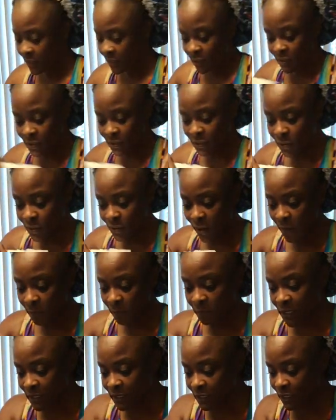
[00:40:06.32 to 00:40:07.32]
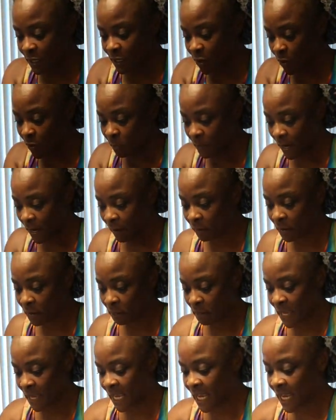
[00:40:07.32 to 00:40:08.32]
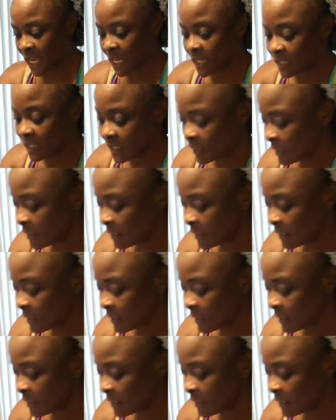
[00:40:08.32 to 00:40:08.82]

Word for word: So her Mr. Co-parent man